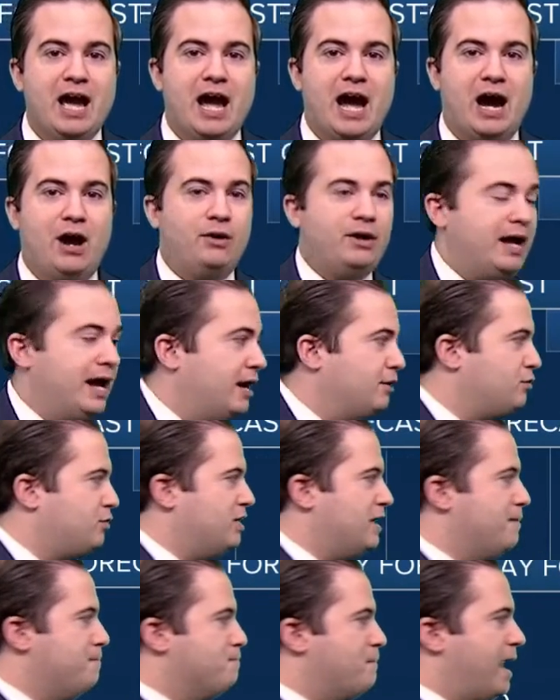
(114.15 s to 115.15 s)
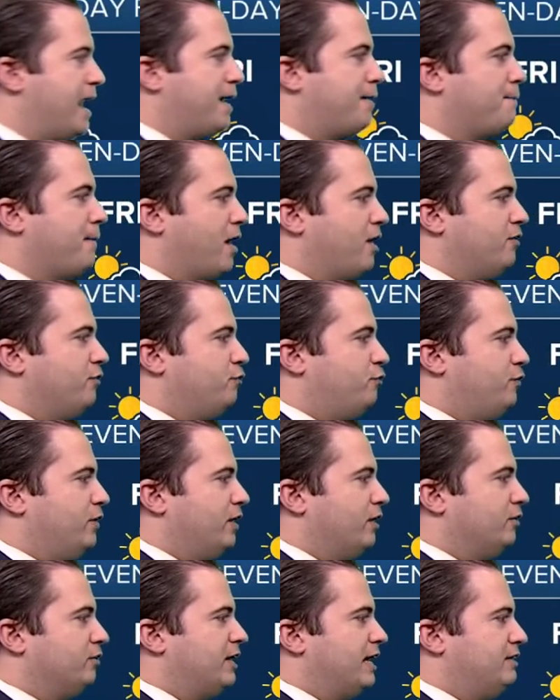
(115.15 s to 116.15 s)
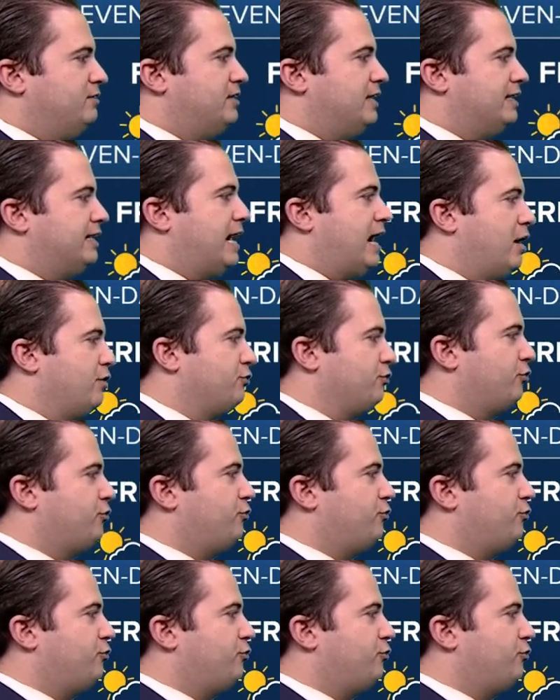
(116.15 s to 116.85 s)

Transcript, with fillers: out at the Mike Martin Field at Dick Howser